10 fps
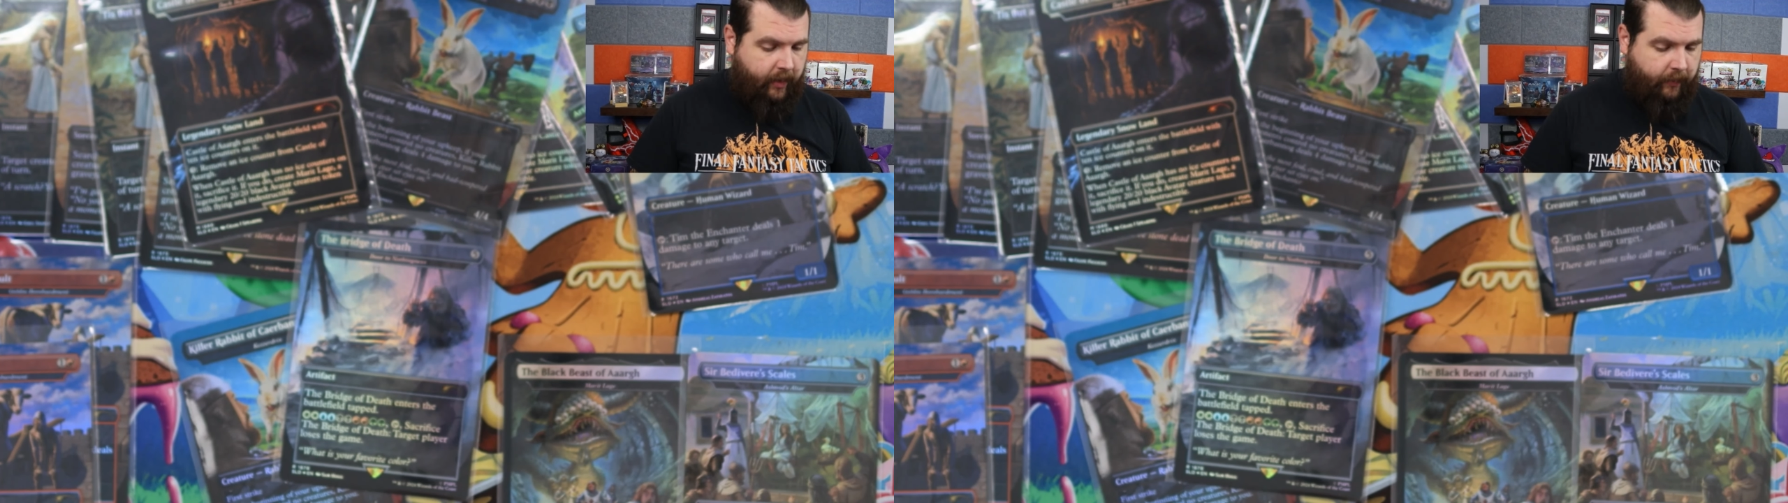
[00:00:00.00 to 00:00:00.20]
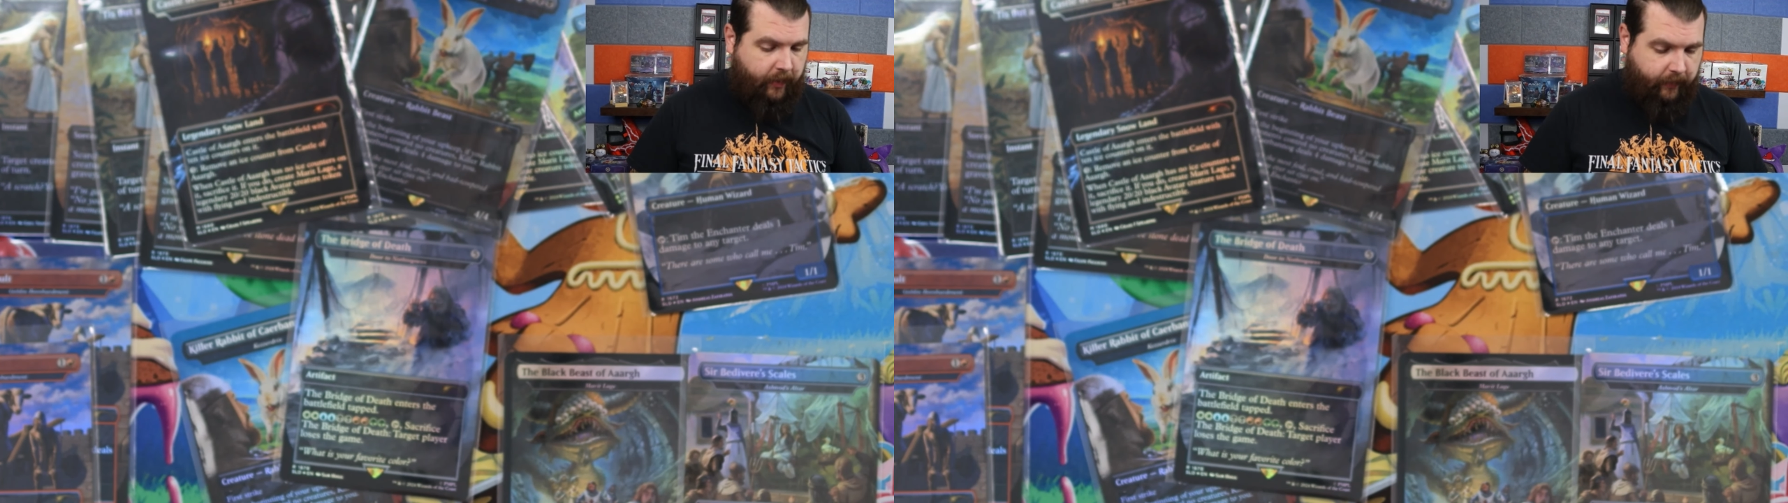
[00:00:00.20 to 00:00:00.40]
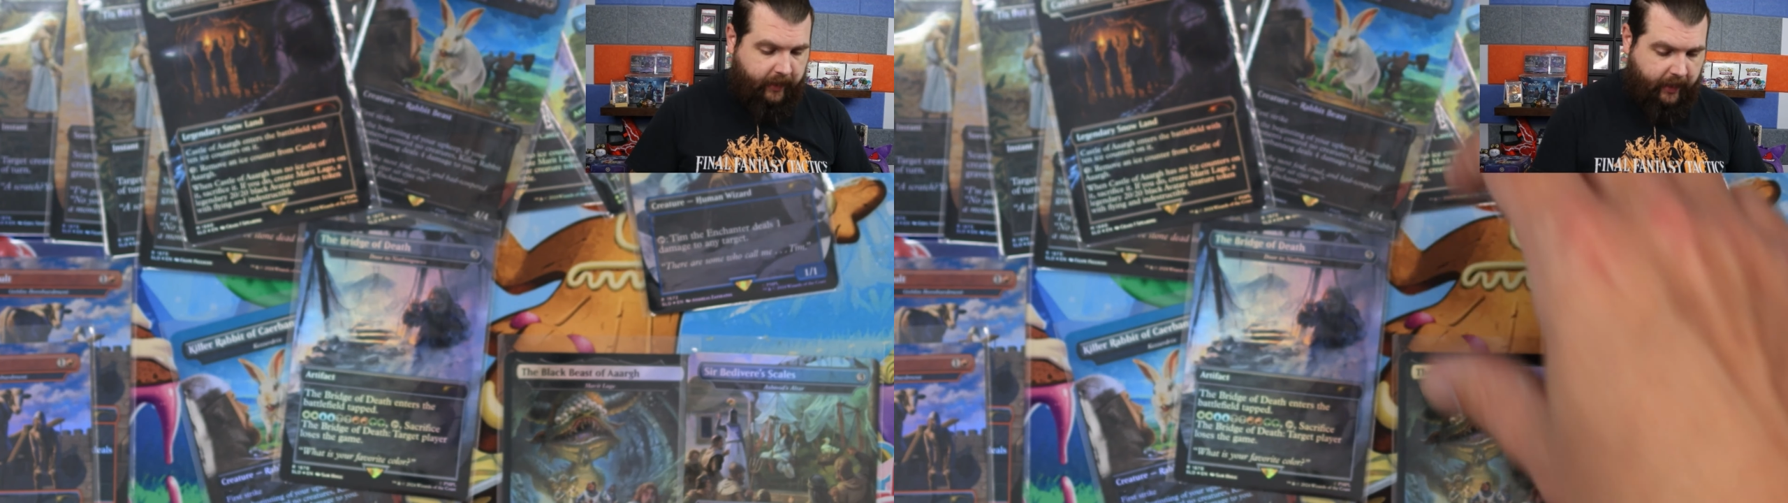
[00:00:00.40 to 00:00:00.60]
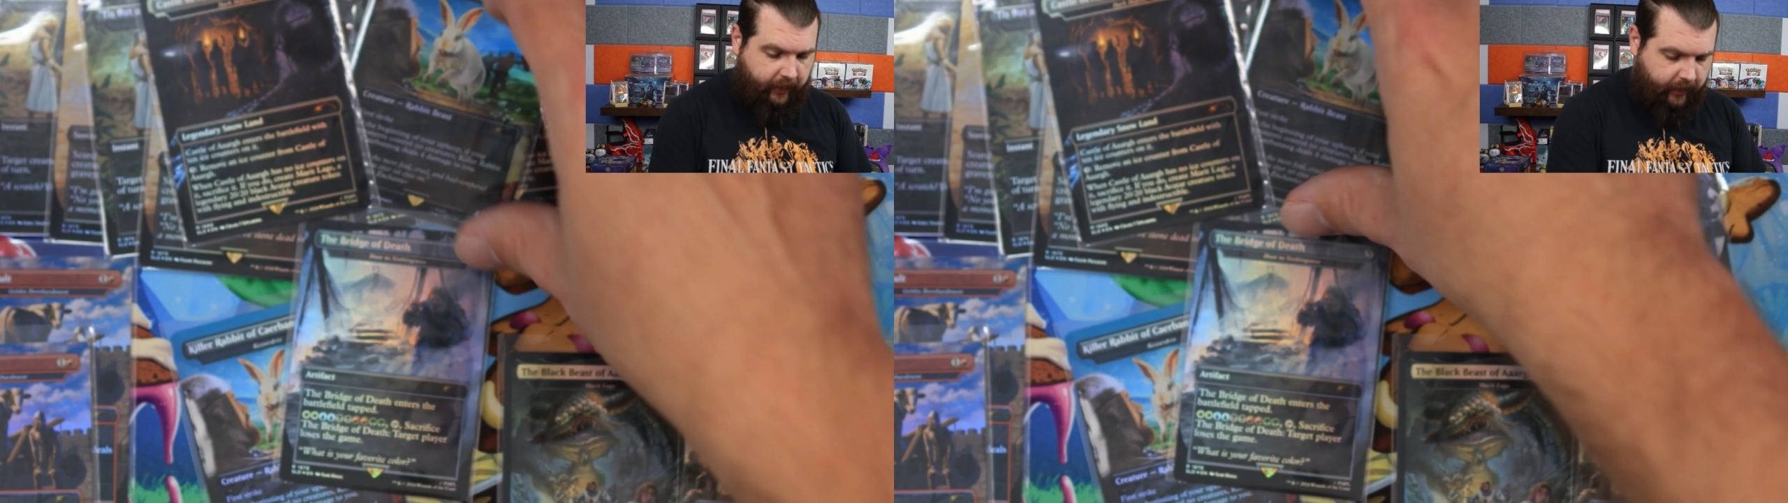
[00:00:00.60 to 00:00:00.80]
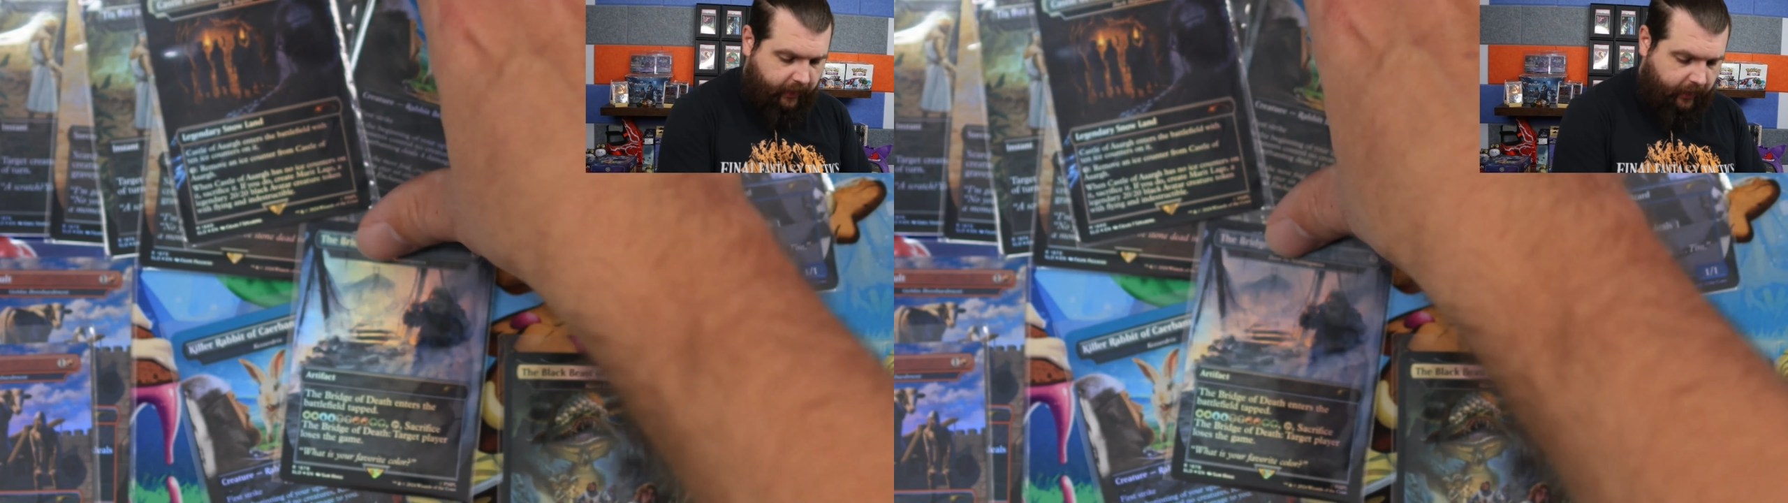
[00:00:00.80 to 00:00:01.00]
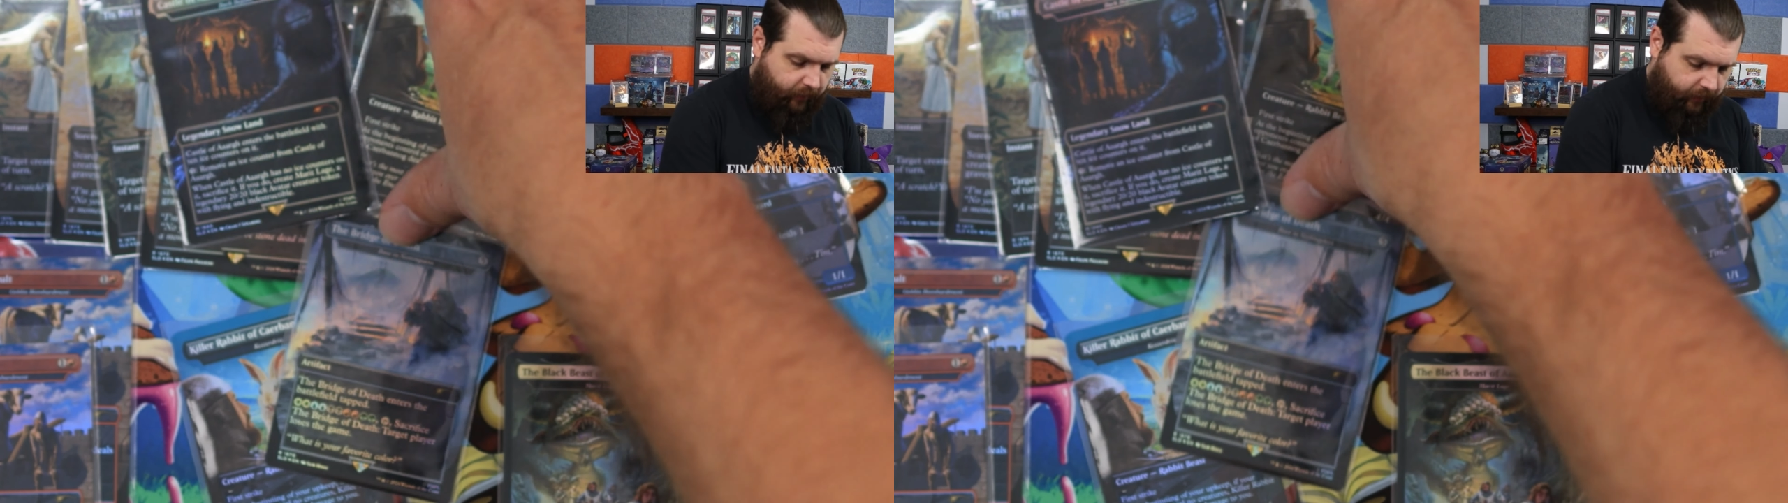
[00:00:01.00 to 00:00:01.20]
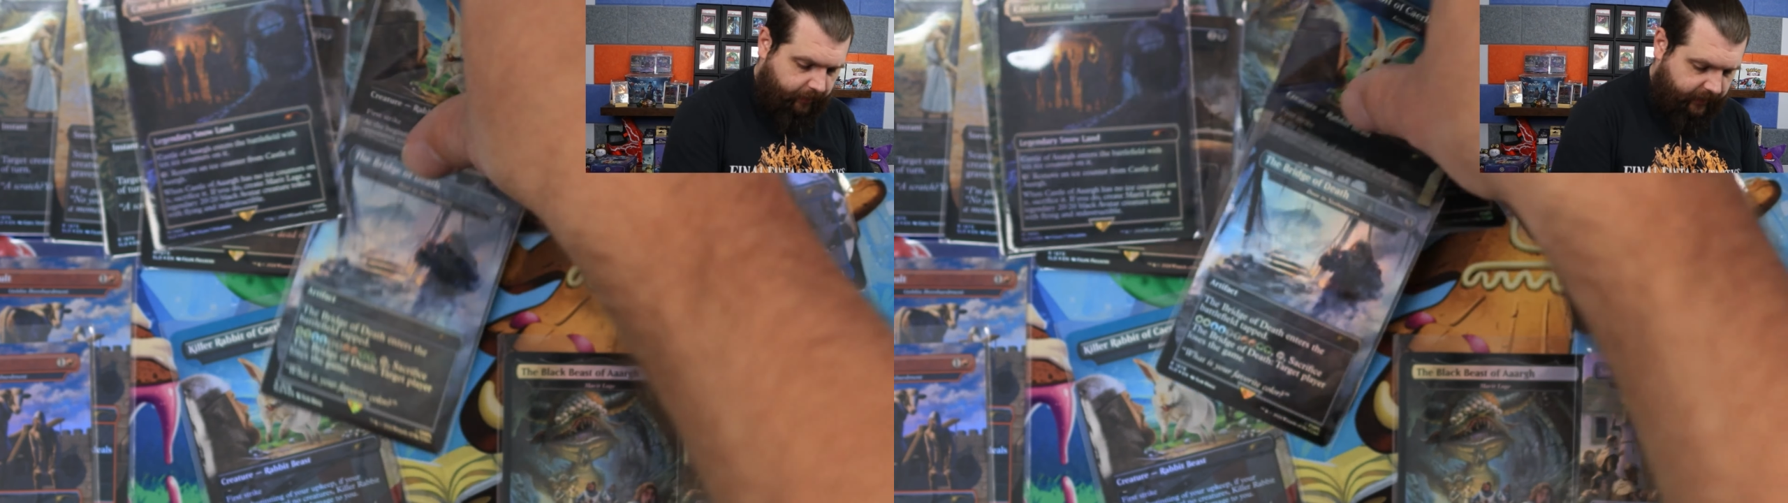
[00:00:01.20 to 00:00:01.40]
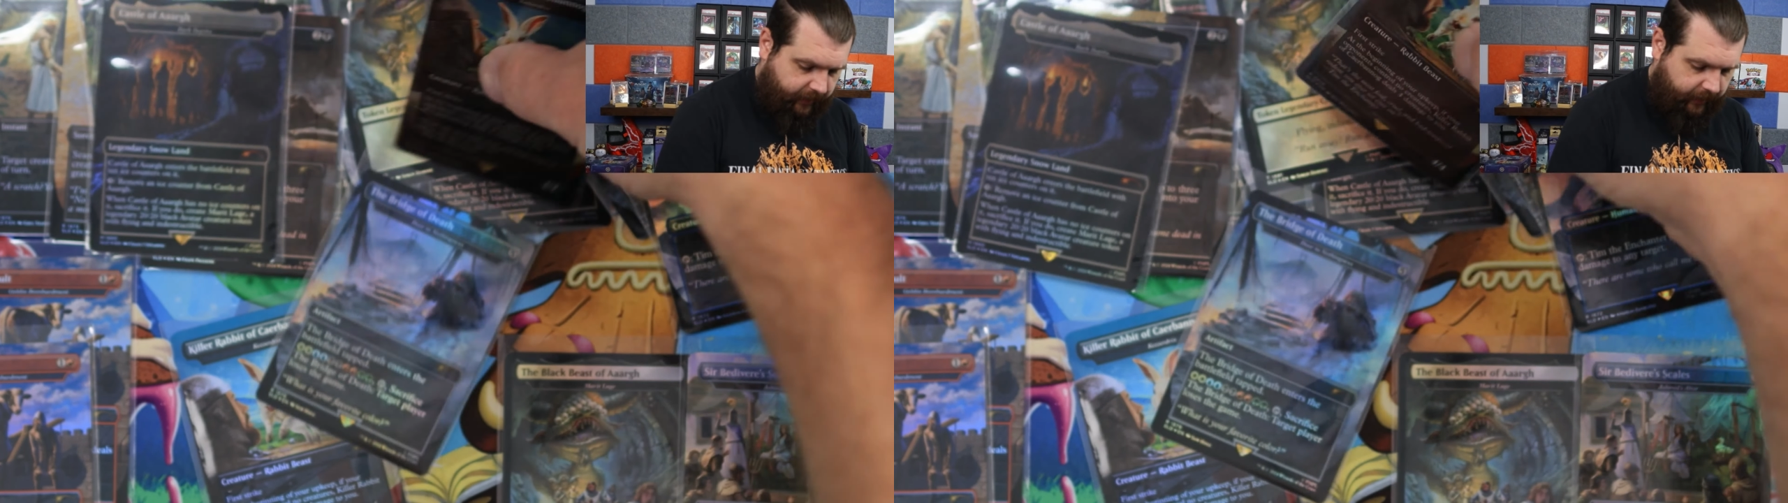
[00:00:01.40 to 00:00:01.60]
But we got a crimped